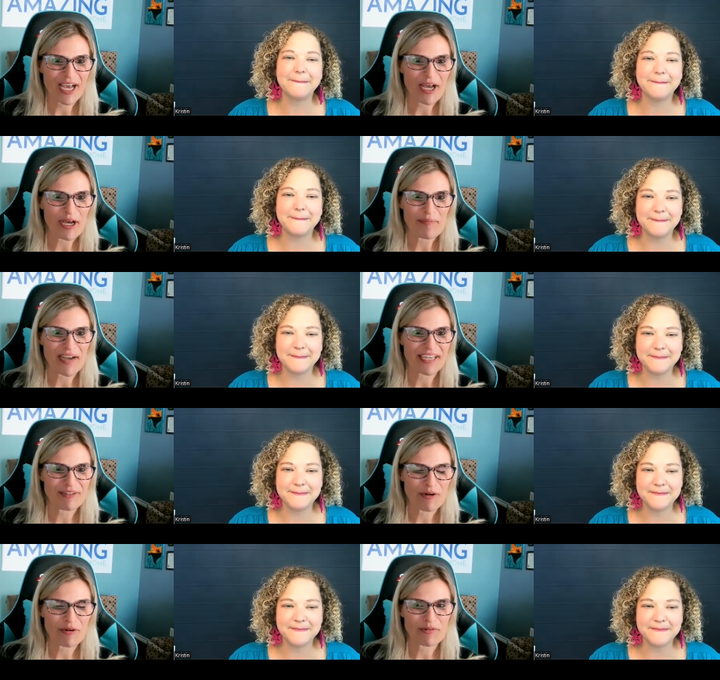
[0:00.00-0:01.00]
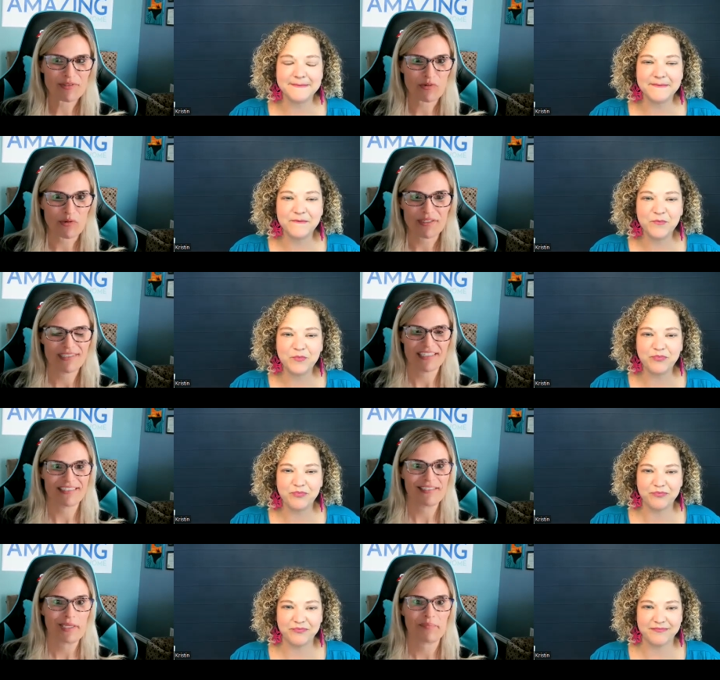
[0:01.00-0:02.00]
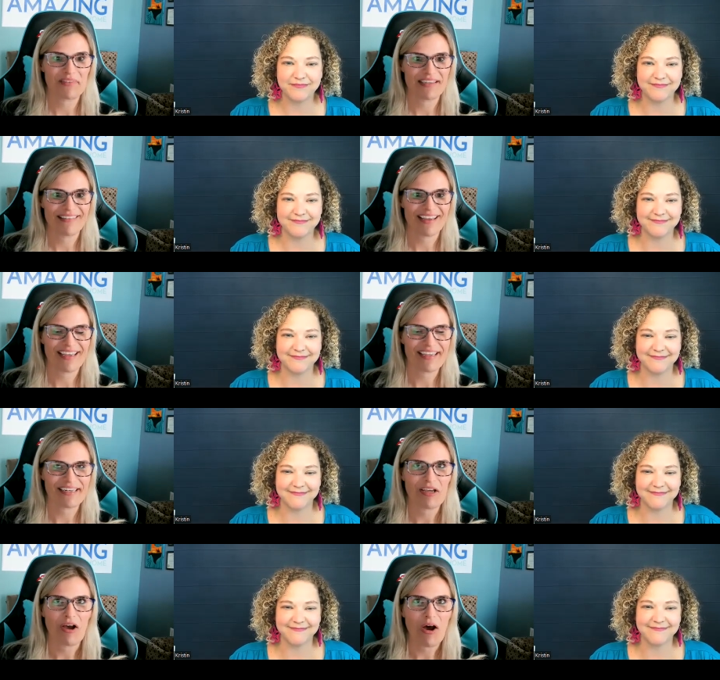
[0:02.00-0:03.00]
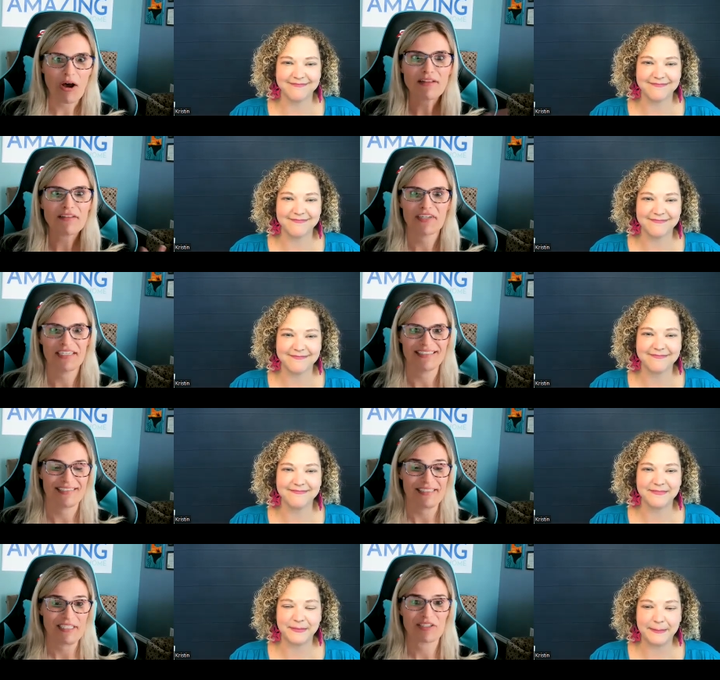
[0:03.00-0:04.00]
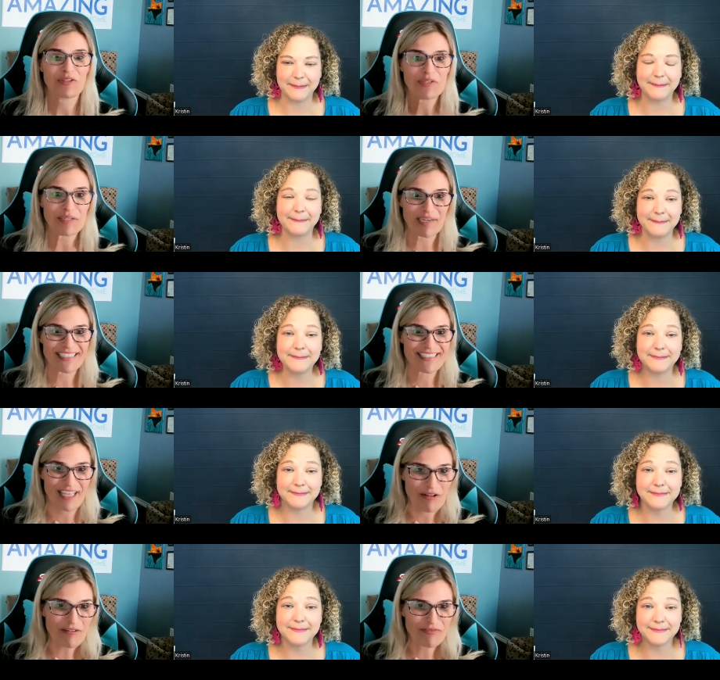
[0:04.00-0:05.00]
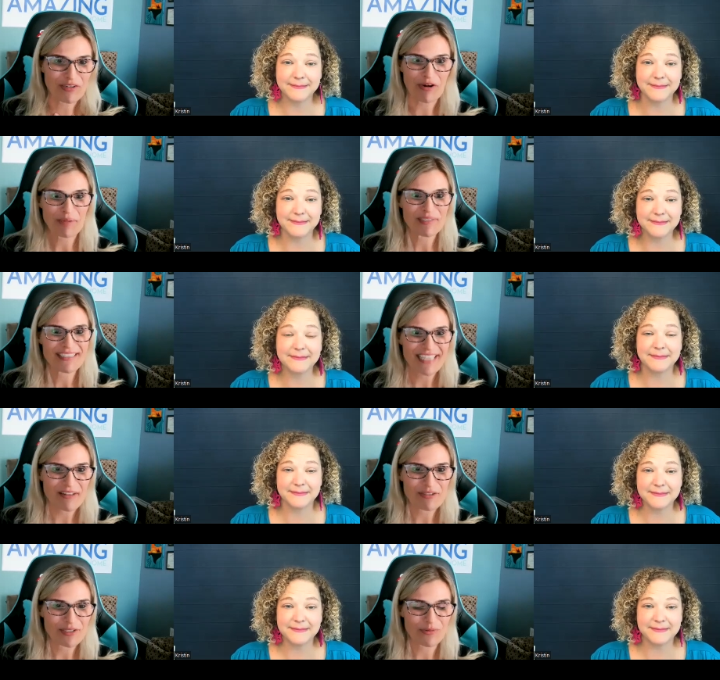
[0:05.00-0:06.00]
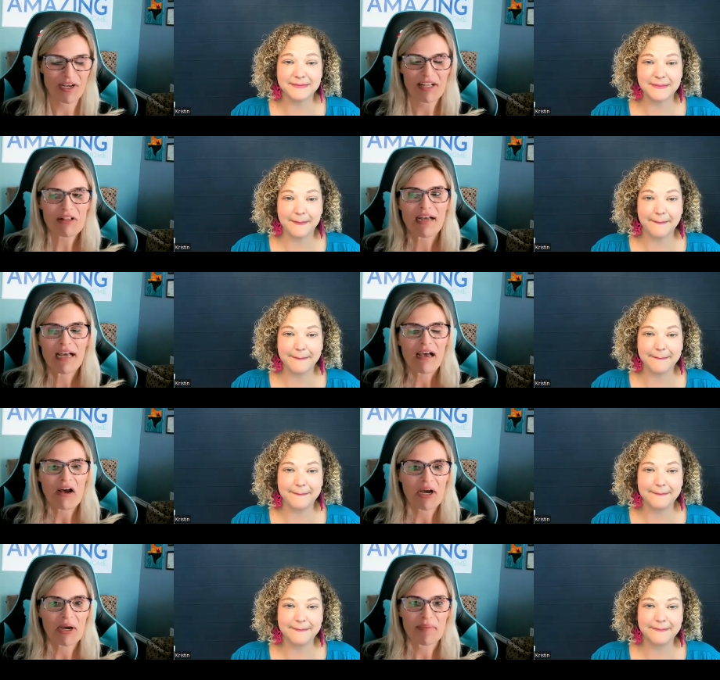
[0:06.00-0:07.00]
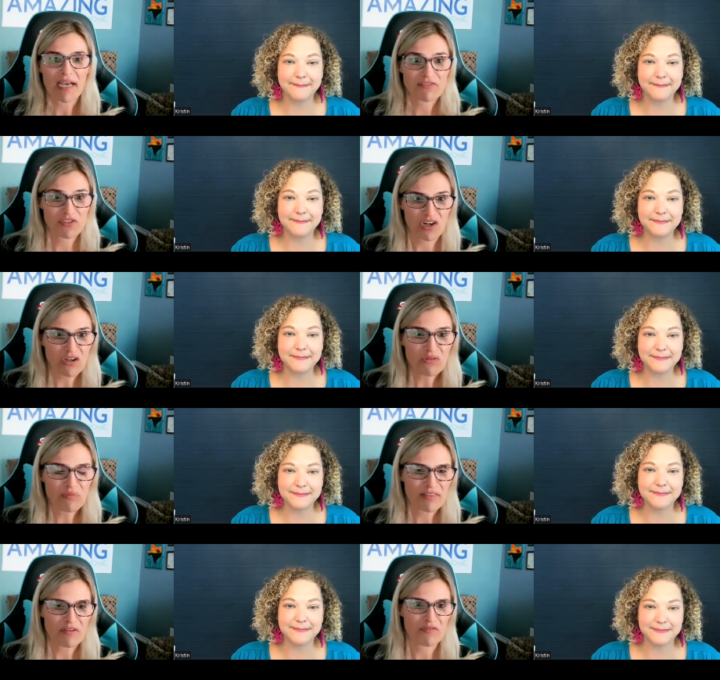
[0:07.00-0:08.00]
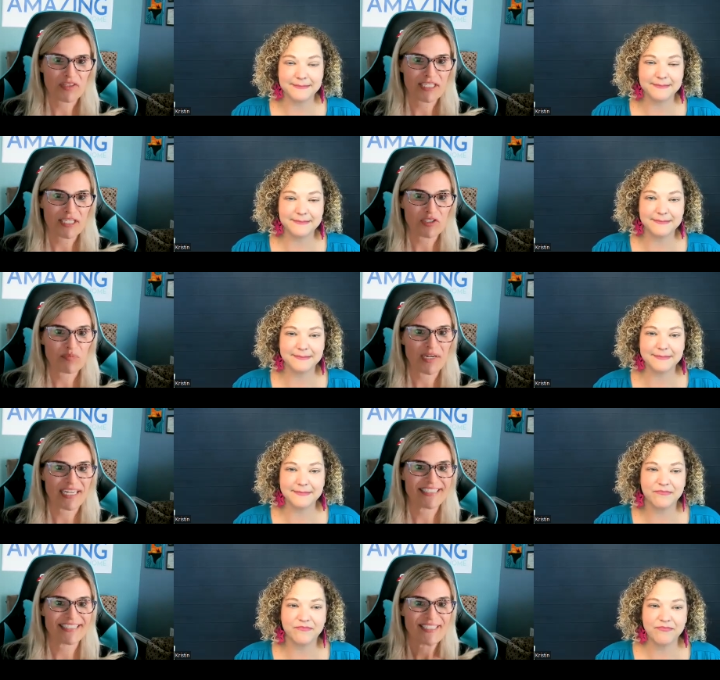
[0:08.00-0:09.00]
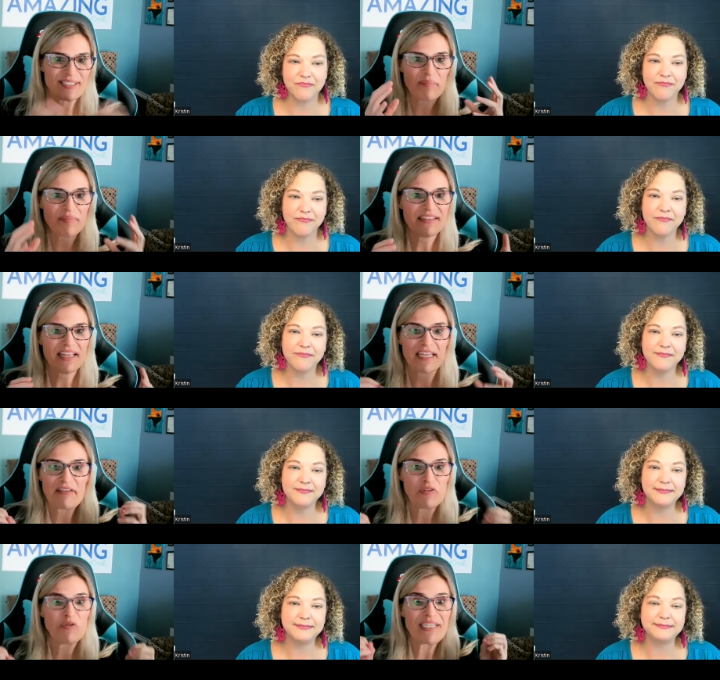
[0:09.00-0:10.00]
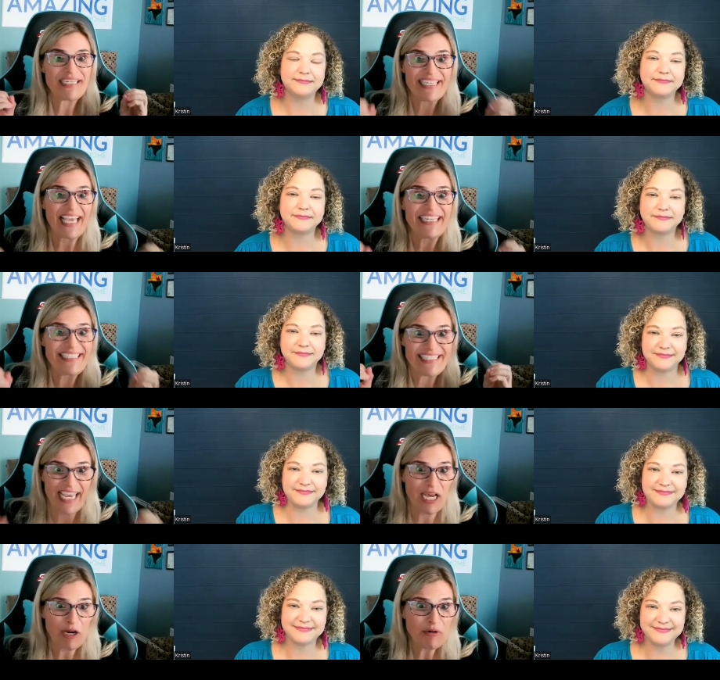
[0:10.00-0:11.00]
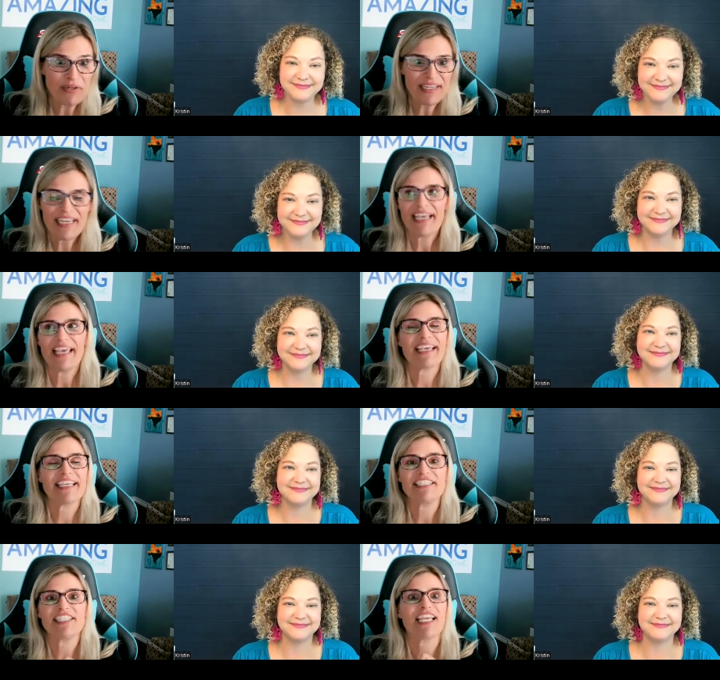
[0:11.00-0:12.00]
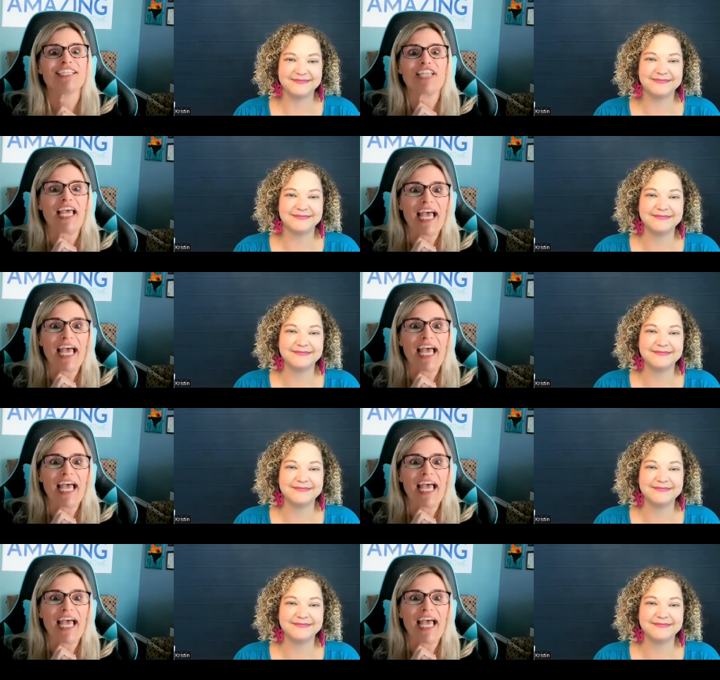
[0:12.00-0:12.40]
Speaker 1: Um, I know sourcing is something that all of us, including myself, you know, I'm a seller as well, um, have struggled with over the years, but it's something that if you can get down, it can change